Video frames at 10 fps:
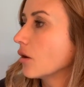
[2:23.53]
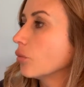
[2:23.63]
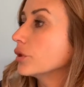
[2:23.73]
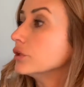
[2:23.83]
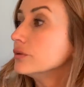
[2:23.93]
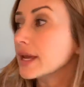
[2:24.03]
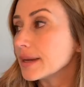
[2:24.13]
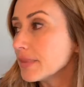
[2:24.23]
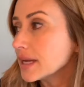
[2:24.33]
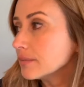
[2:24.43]
"Will you
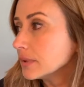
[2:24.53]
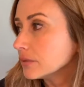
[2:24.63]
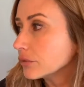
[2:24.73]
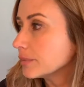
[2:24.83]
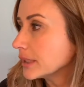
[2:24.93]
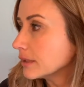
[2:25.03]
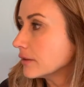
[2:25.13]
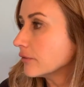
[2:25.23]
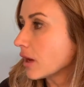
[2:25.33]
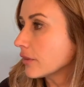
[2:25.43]
name him?" repeated
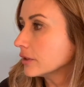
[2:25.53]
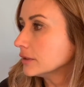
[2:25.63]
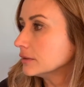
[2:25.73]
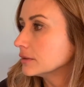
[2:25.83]
the father.